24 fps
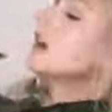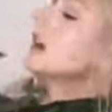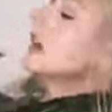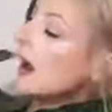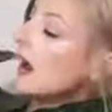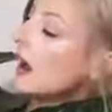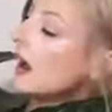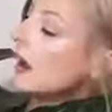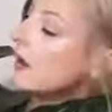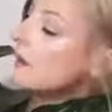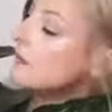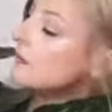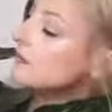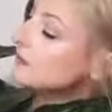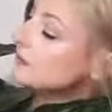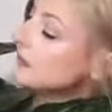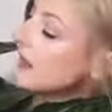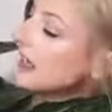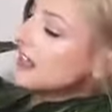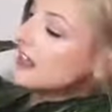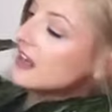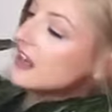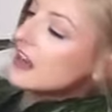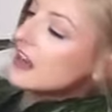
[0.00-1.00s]

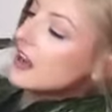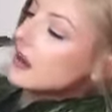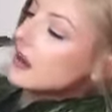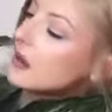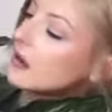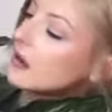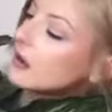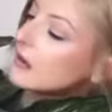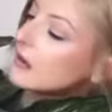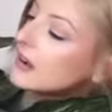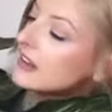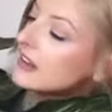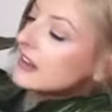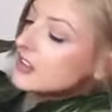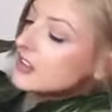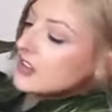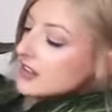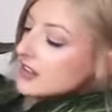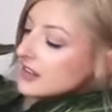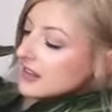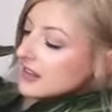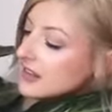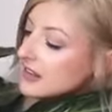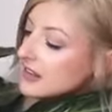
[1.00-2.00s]
I don't know, it's
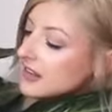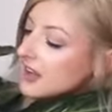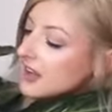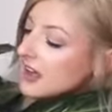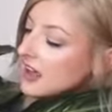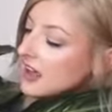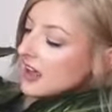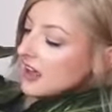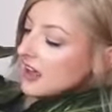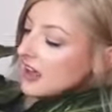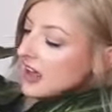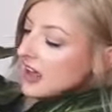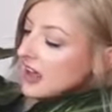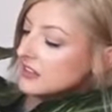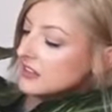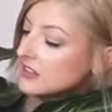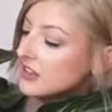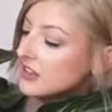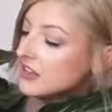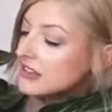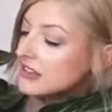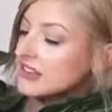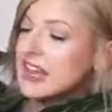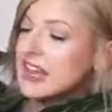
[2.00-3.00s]
just, it
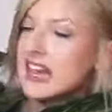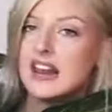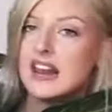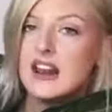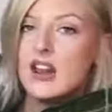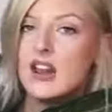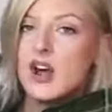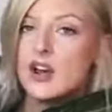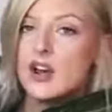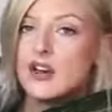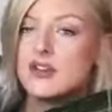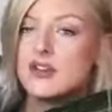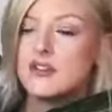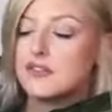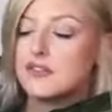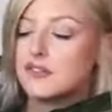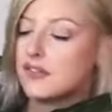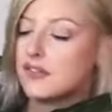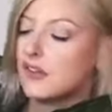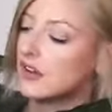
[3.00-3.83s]
doesn't get a lot of